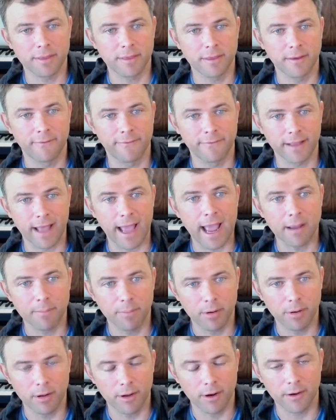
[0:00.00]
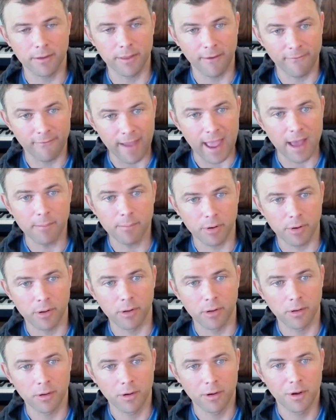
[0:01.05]
the flag pull or the fan
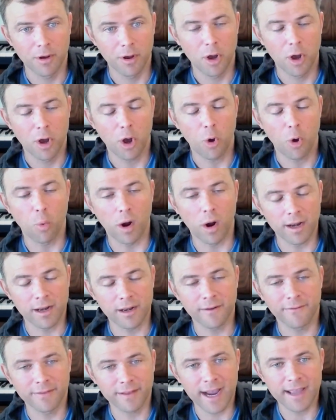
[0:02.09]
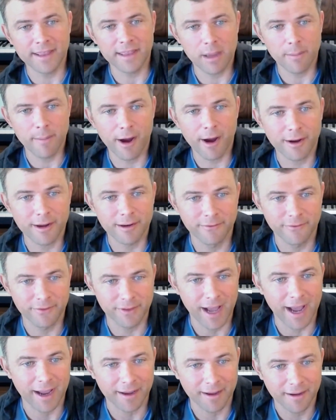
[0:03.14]
pull wanted to fly the American
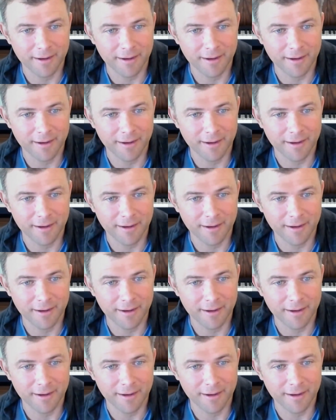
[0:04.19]
flag.